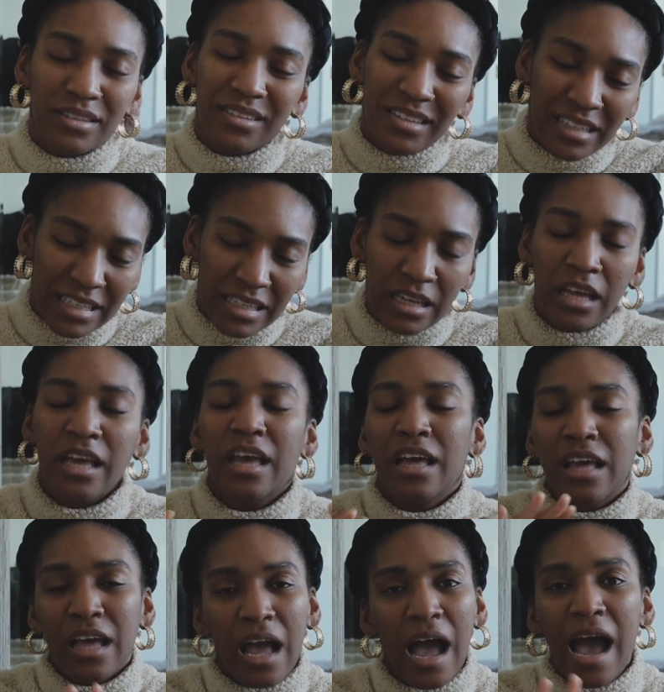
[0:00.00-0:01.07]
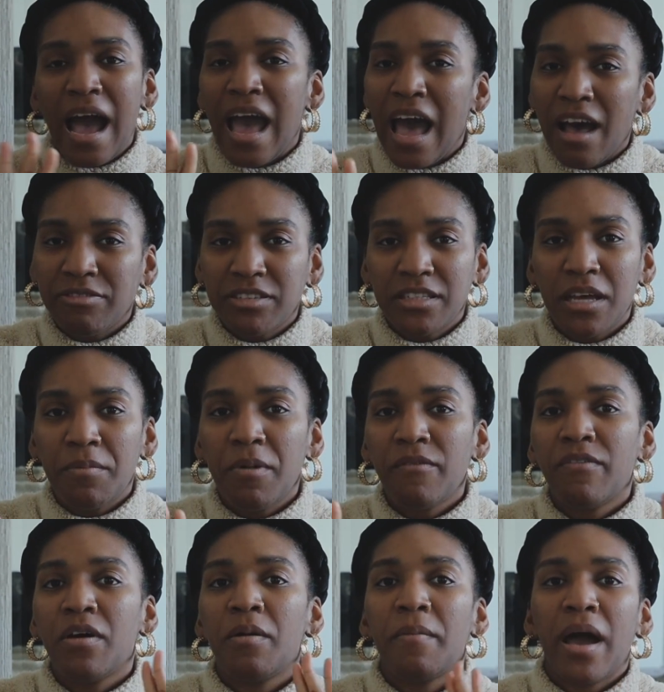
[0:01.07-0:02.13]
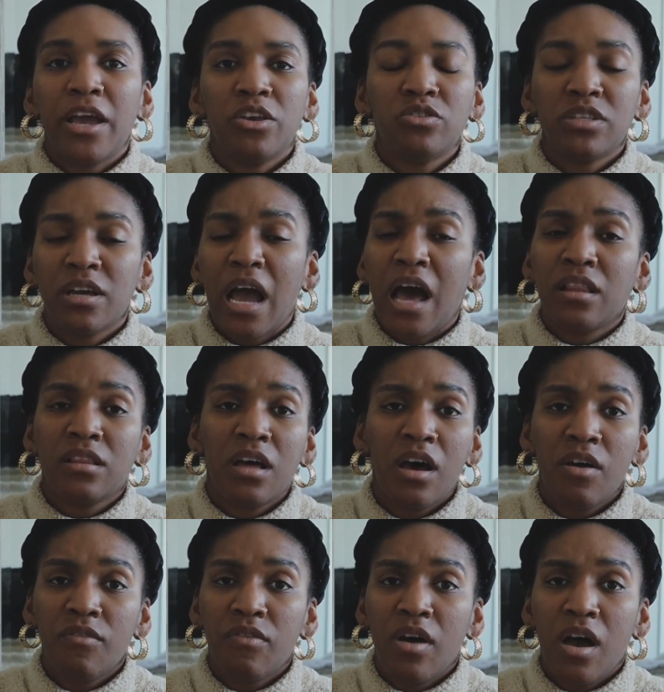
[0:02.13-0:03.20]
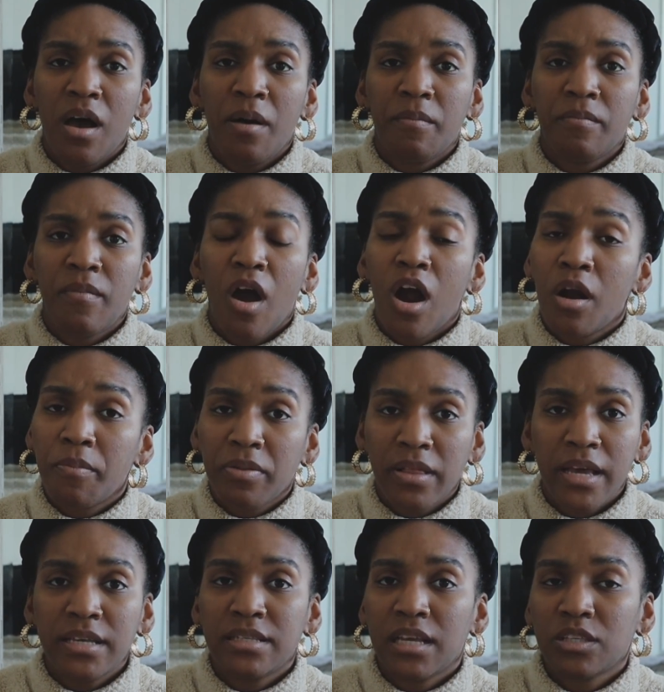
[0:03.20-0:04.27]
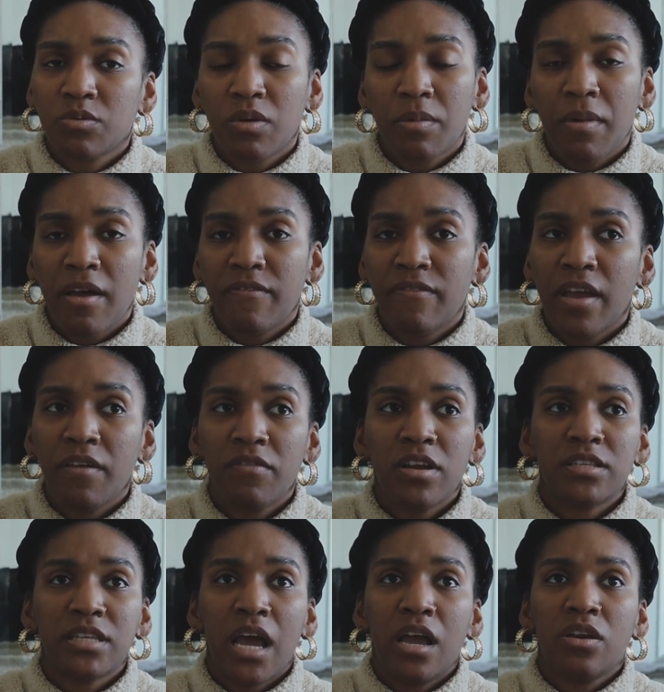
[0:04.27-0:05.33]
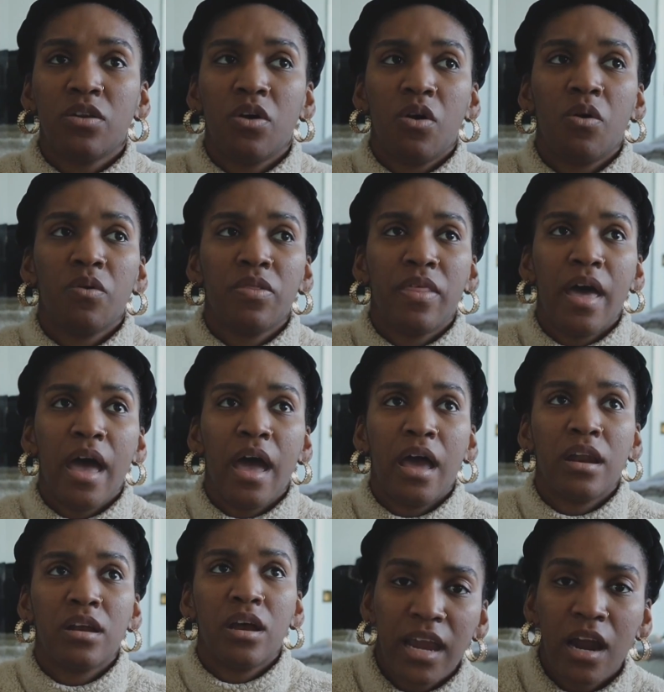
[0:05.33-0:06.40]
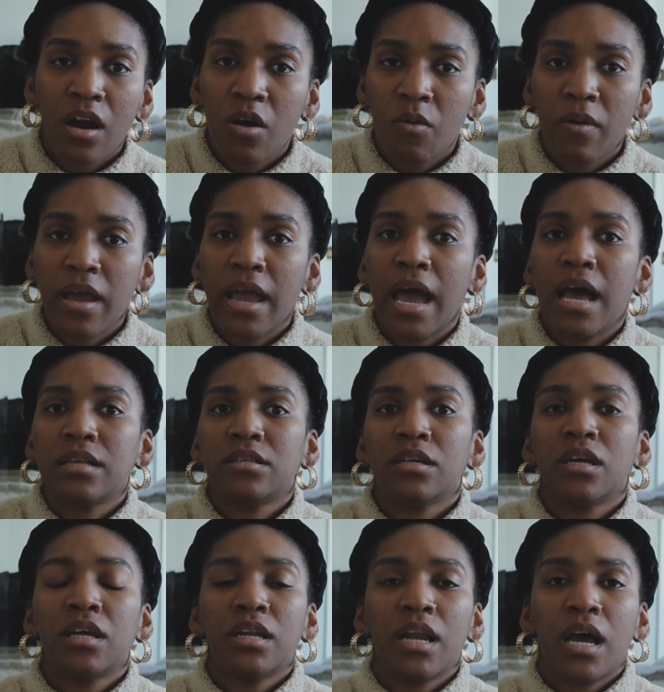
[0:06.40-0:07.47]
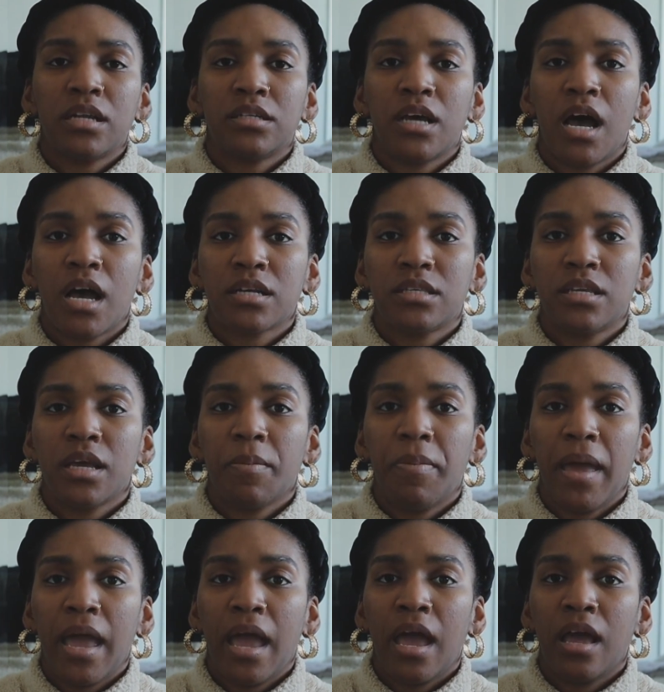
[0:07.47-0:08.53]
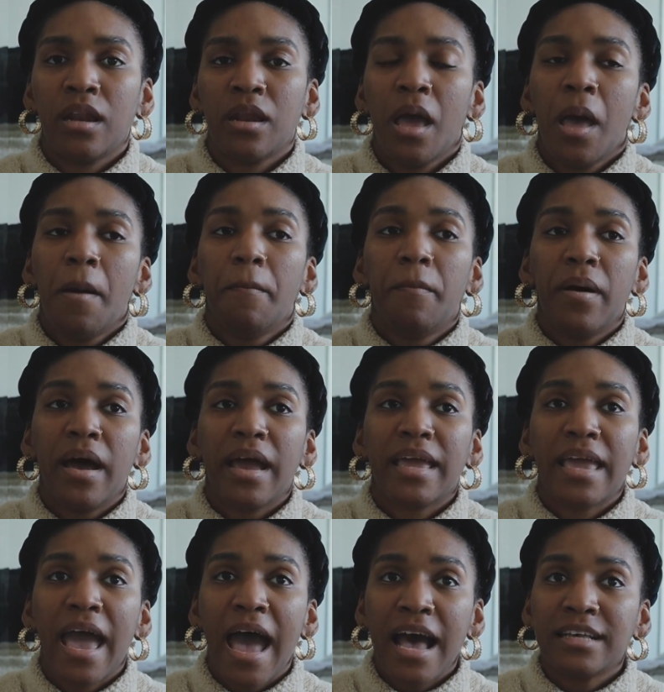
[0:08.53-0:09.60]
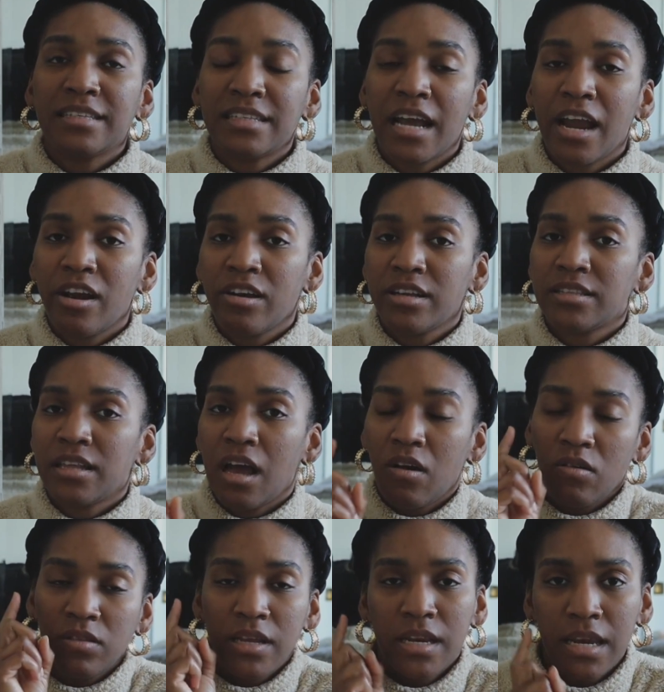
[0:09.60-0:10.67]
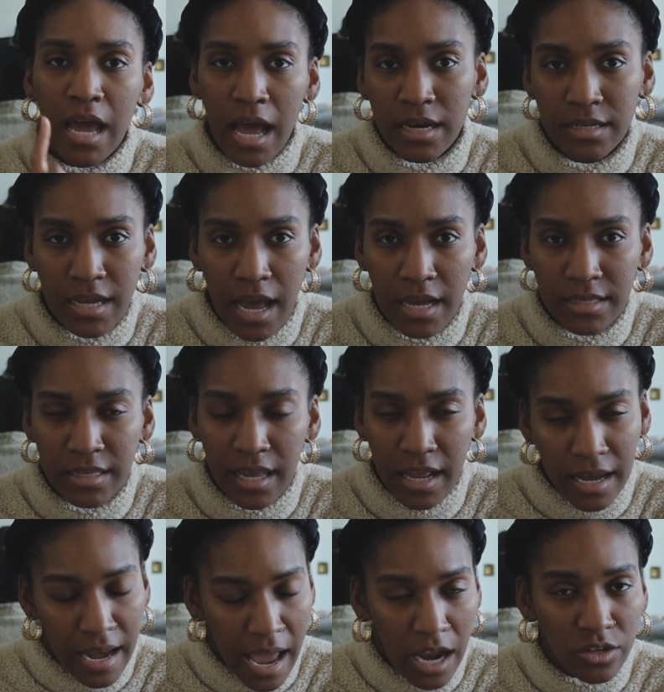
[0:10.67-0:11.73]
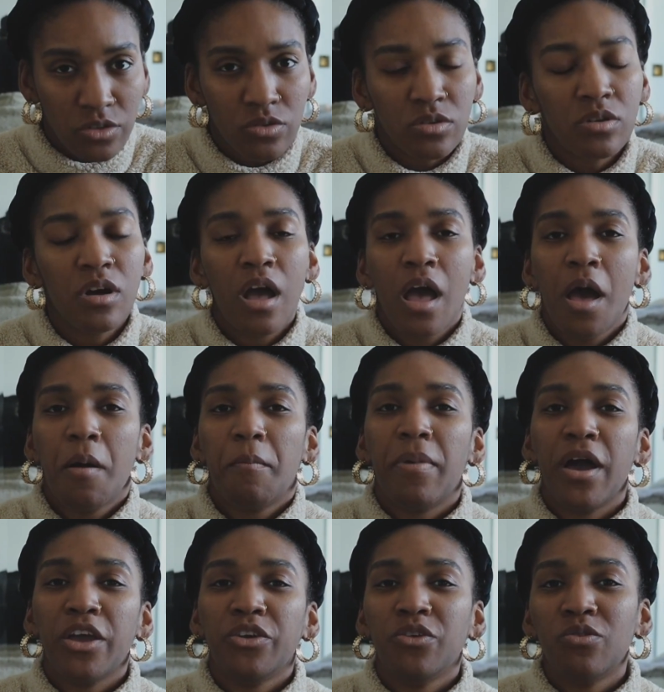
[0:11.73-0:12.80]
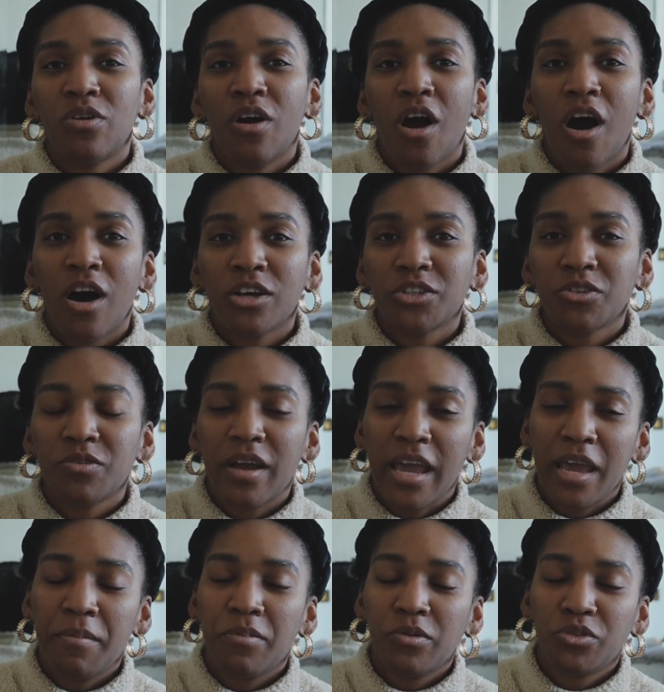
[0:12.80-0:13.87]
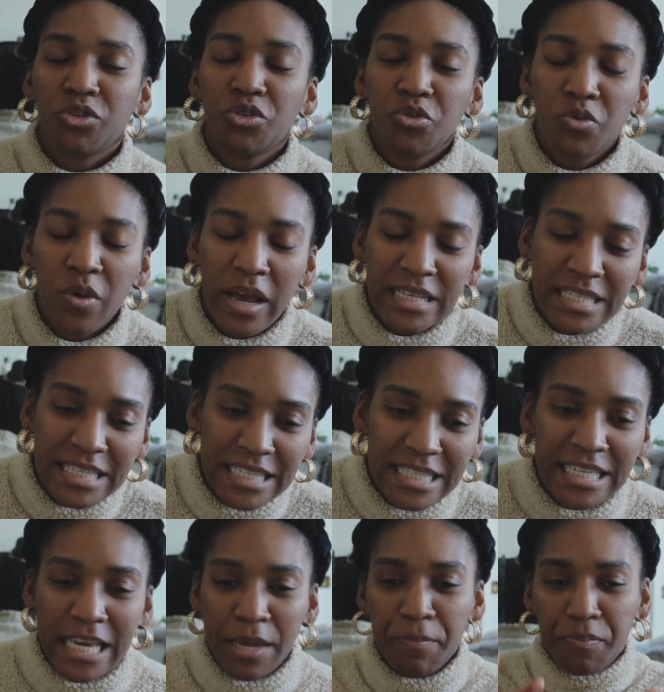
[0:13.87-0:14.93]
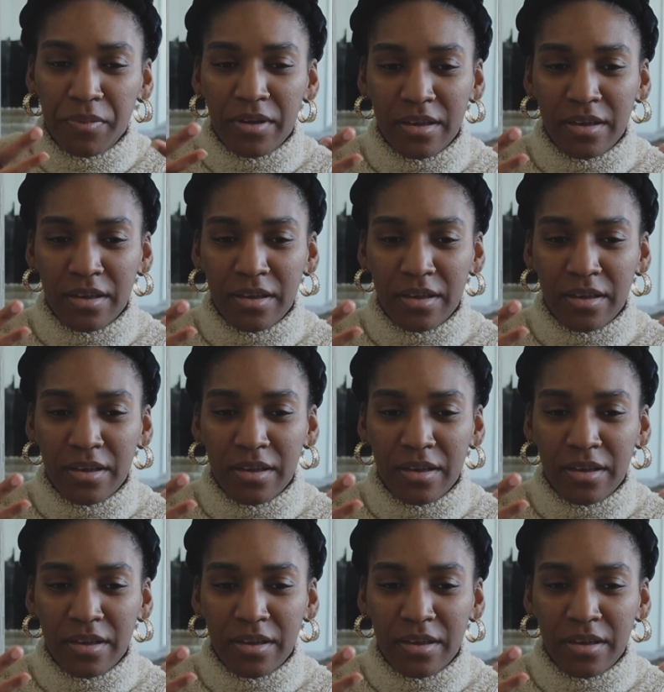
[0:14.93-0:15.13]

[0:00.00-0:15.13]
I have some of them. I use it. I love Our Place. That's one of my favorites. I know that Caraway has a good non-toxic pan. But cast iron is not only non-toxic and natural, but you are also able to seep